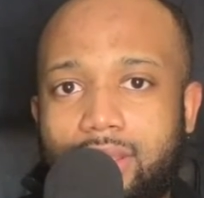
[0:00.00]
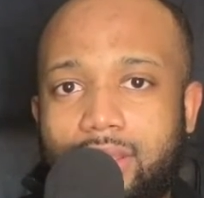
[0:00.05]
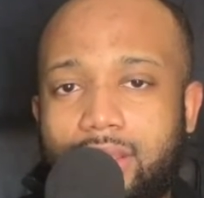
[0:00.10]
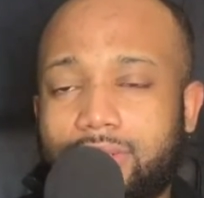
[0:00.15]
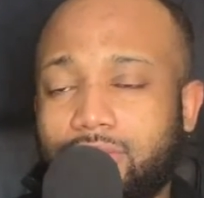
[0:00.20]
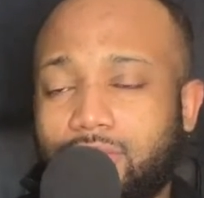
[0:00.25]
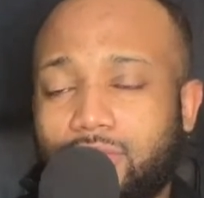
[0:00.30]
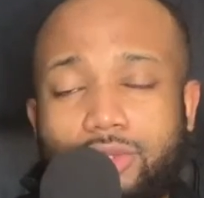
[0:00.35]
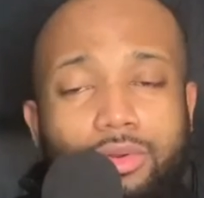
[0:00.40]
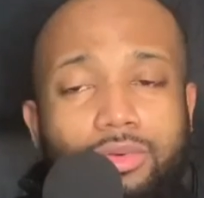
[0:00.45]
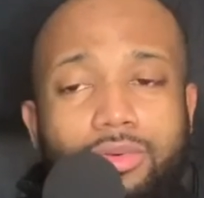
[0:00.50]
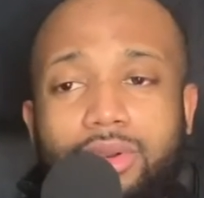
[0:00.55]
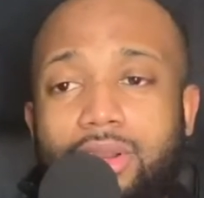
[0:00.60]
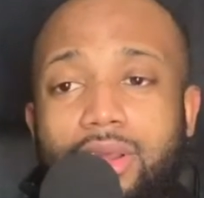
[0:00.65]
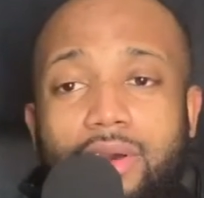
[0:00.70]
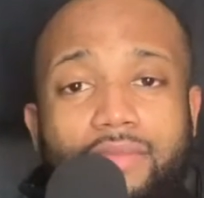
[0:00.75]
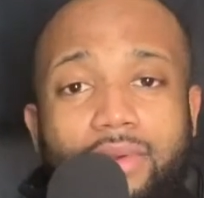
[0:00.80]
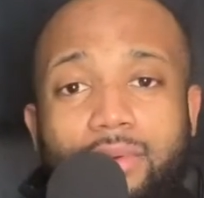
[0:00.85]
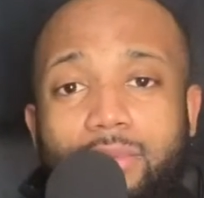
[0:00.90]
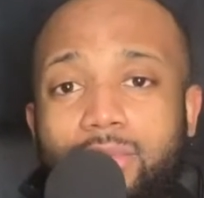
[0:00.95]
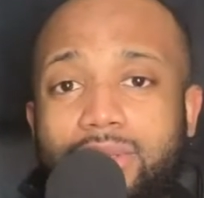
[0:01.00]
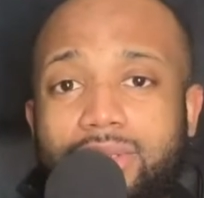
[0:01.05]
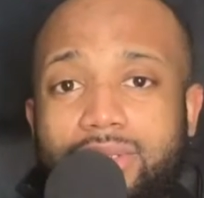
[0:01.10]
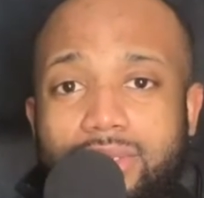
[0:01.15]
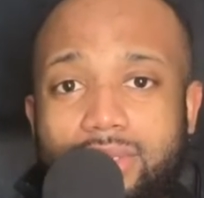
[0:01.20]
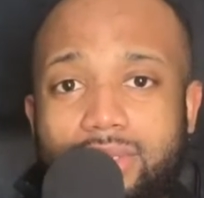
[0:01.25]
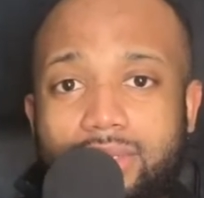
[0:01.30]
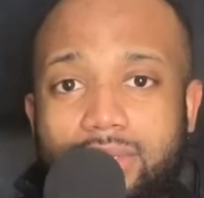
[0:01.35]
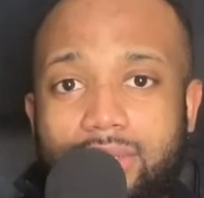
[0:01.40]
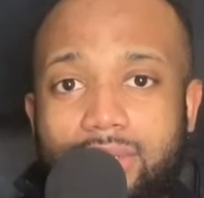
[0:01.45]
And sure enough, it
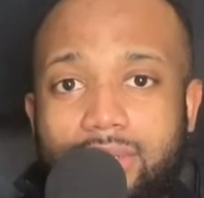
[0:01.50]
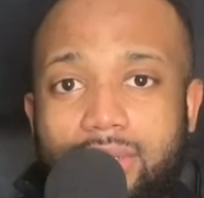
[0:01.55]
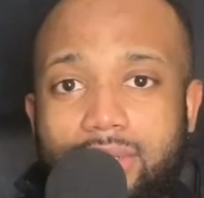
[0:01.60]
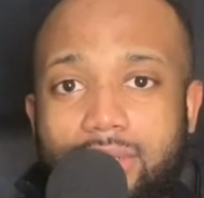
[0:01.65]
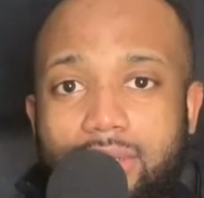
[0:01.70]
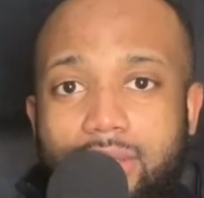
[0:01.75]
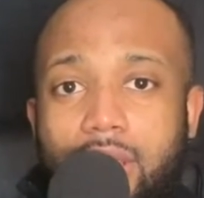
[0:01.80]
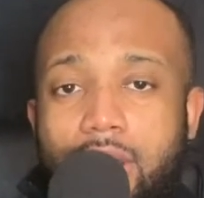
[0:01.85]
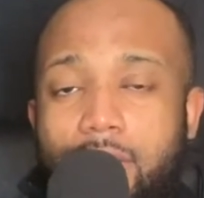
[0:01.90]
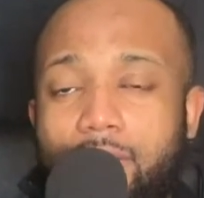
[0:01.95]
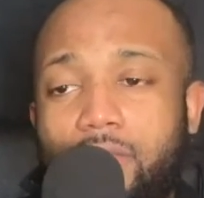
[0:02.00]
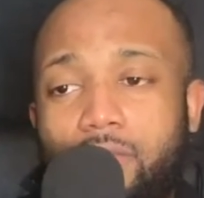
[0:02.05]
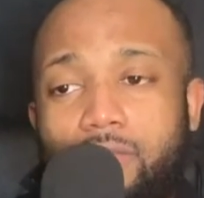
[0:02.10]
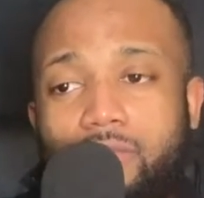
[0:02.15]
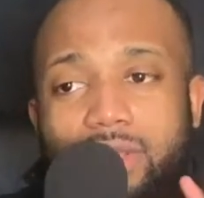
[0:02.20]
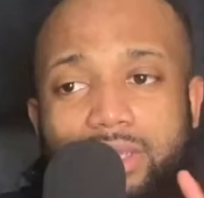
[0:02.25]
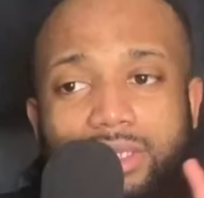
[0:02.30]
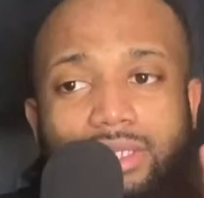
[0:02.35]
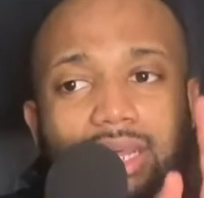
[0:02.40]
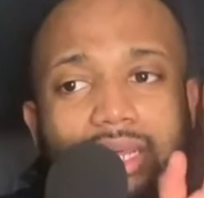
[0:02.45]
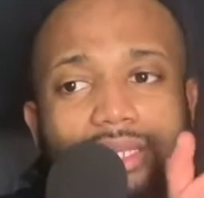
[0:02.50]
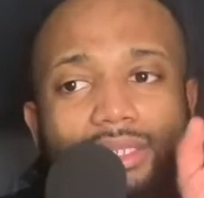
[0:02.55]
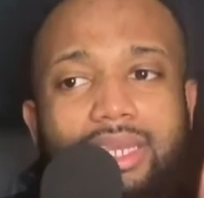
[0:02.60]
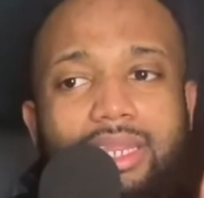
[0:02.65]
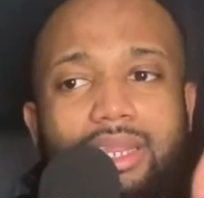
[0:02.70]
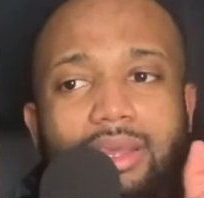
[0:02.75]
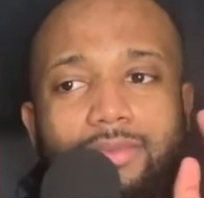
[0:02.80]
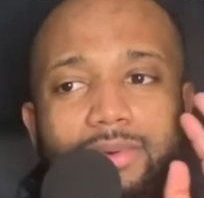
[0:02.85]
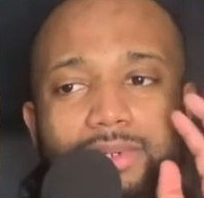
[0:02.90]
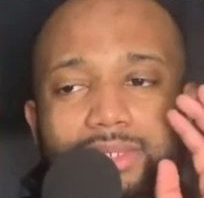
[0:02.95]
wasn't. The reason I
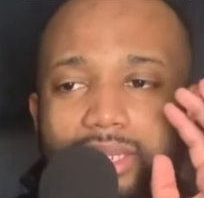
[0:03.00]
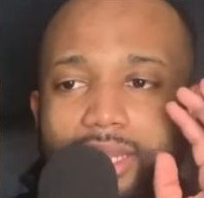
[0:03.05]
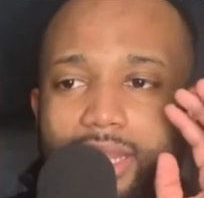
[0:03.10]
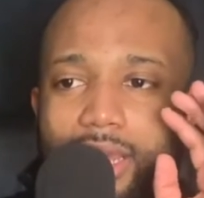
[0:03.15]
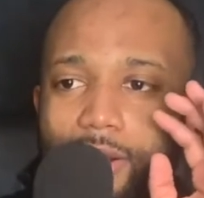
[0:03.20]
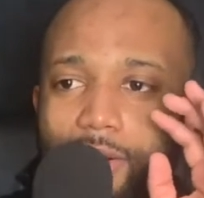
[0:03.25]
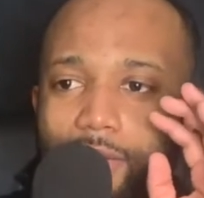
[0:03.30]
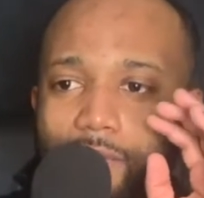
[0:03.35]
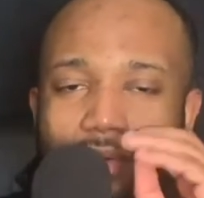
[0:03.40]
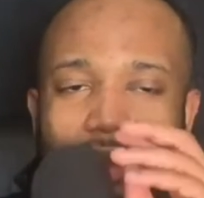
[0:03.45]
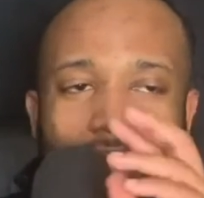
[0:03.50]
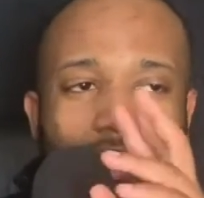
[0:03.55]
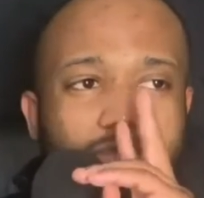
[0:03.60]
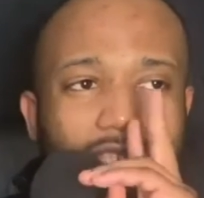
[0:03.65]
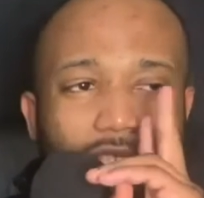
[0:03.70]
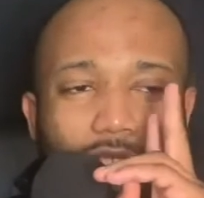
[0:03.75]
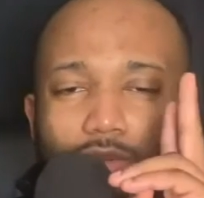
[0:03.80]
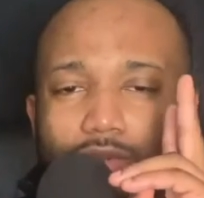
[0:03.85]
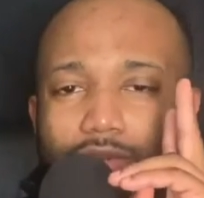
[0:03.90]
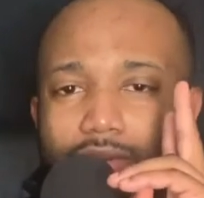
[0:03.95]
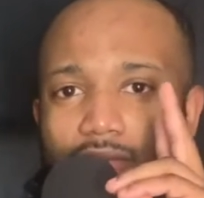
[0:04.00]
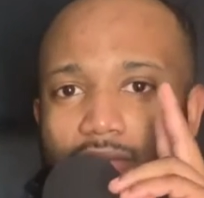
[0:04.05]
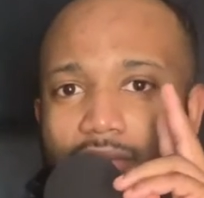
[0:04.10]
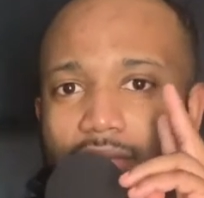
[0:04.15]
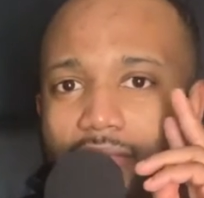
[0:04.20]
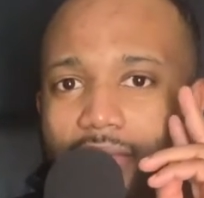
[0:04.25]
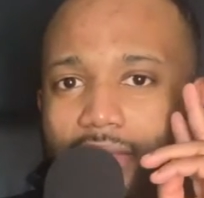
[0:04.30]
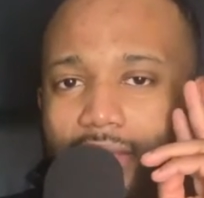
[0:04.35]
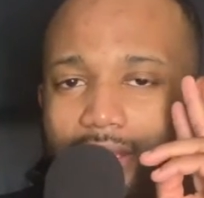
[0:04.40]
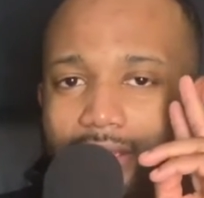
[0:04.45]
said it wasn't healthy is two
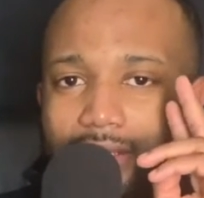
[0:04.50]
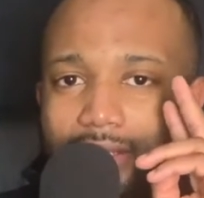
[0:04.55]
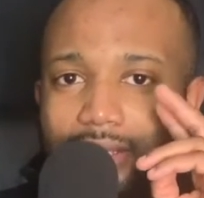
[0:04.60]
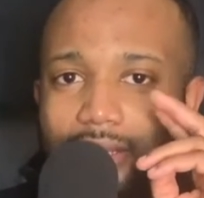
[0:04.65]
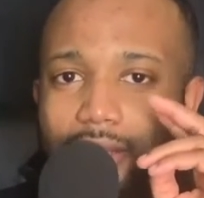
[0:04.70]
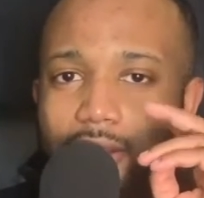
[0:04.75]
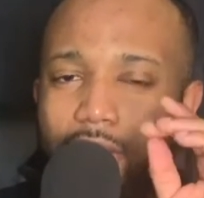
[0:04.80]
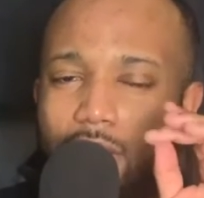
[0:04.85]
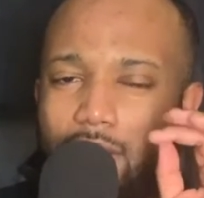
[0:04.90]
different things.